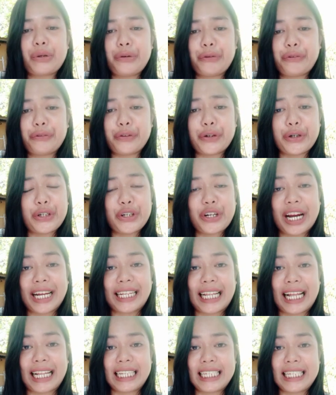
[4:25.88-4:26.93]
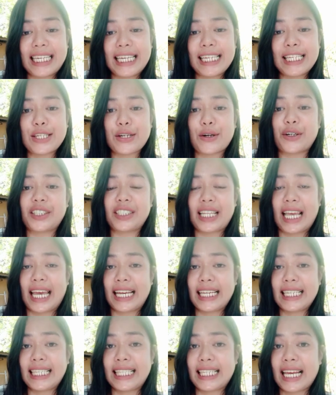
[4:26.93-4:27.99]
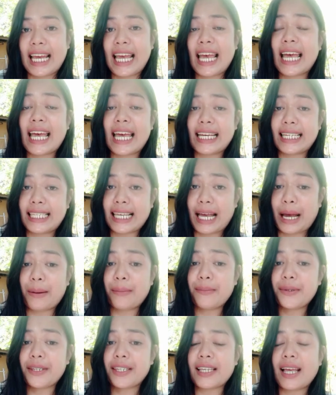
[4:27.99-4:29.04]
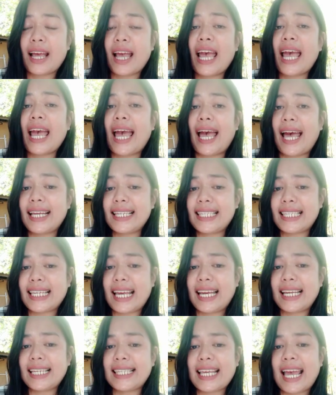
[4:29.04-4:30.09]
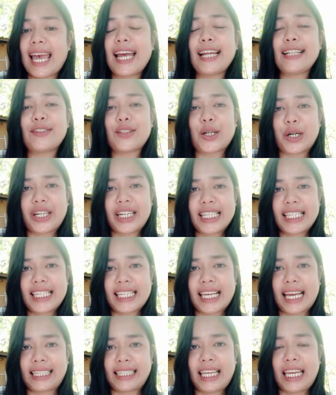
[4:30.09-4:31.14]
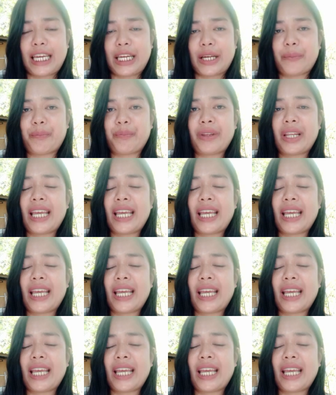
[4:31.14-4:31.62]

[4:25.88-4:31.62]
further analysis or tests, exams, essays, and target setting.